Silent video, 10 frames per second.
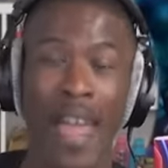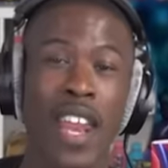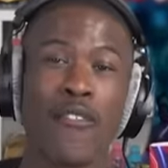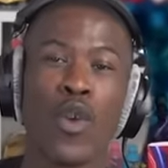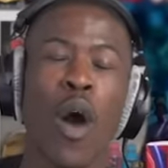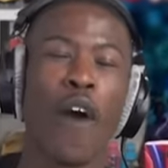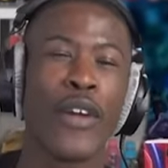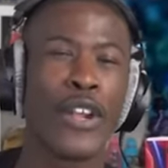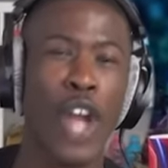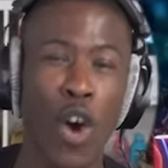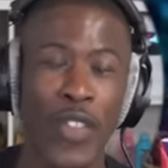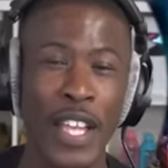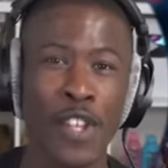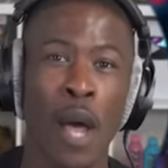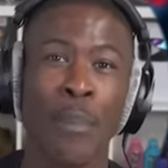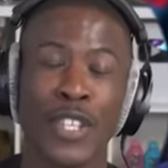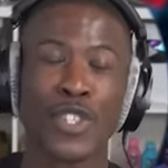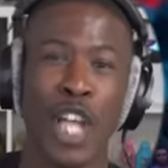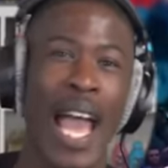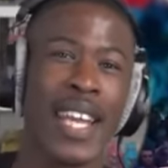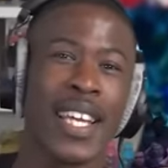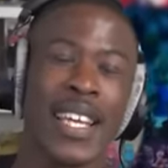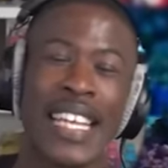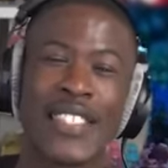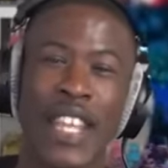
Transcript: Many of you already know this, but Chyna is